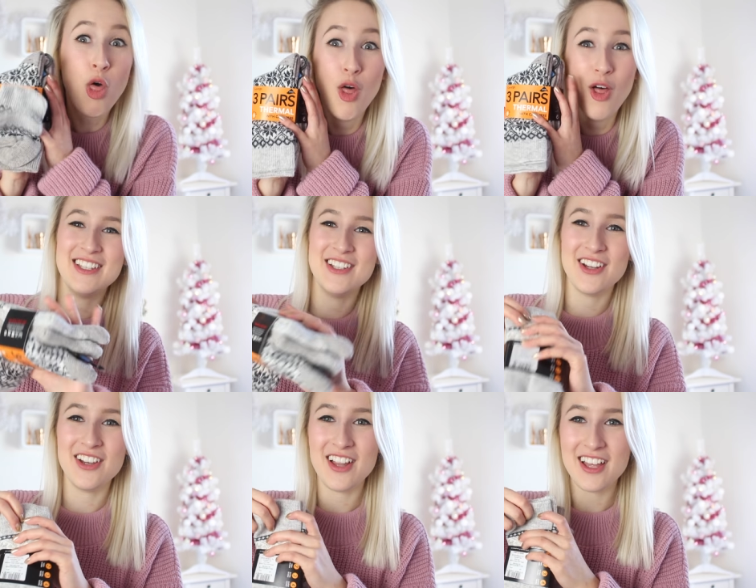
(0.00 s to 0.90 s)
you
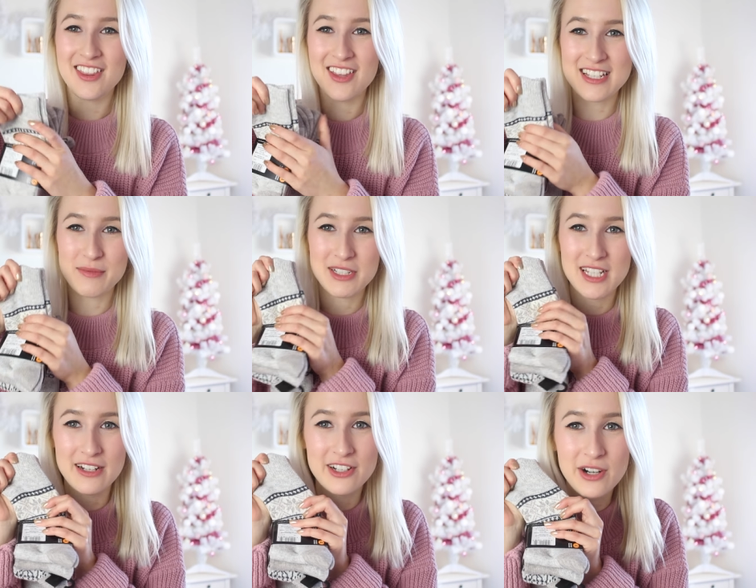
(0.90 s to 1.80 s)
know like this
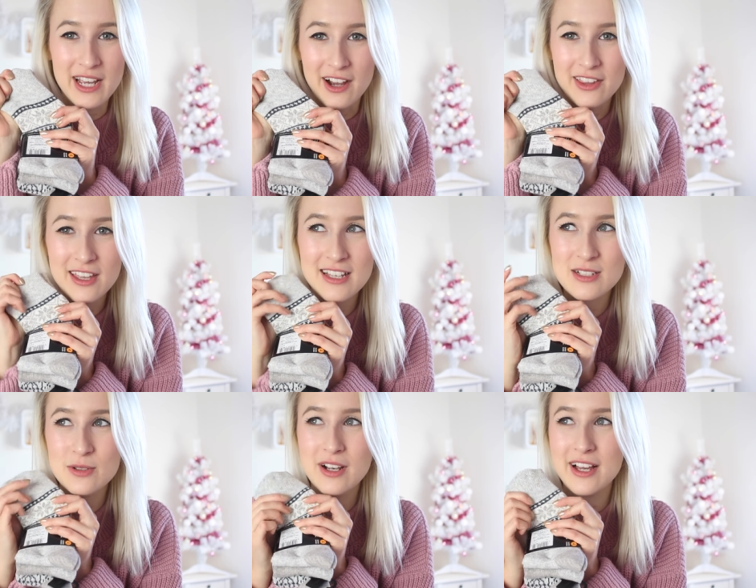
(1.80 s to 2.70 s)
material here, I think
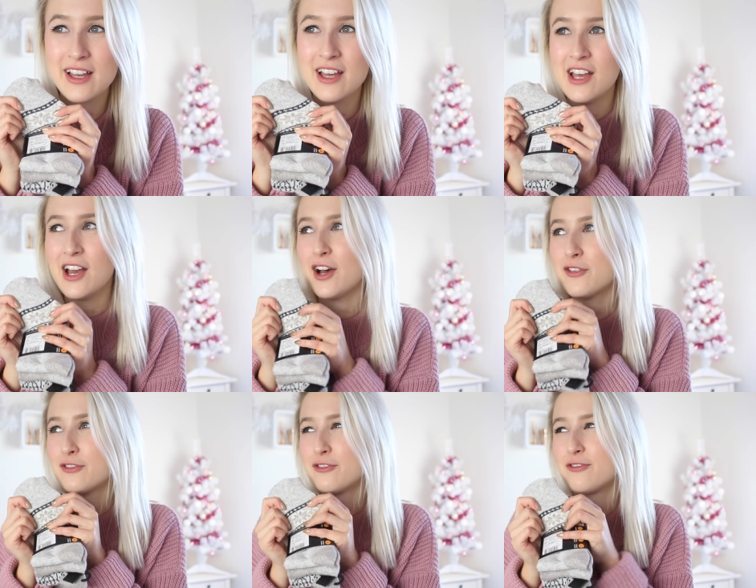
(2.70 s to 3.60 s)
it's called like
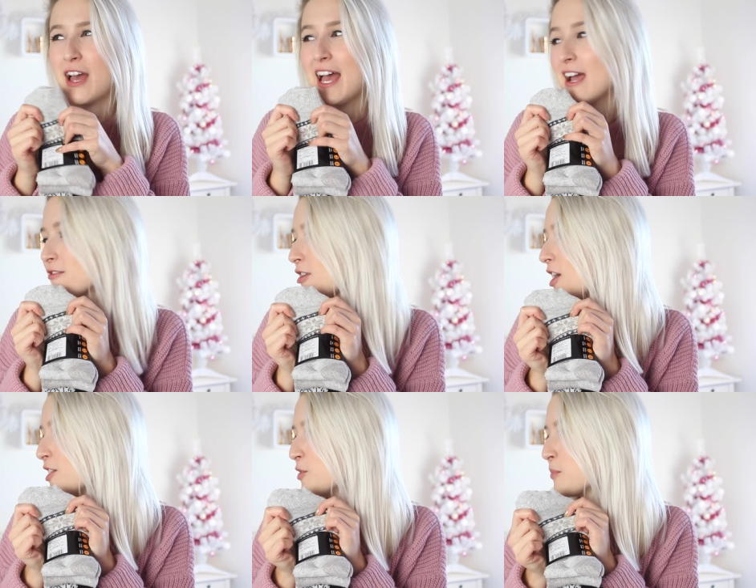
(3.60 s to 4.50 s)
a
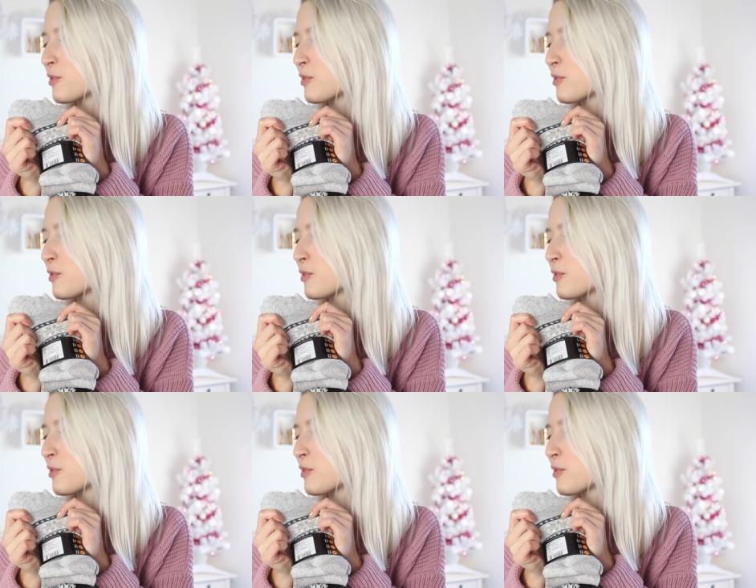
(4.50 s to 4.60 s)
feral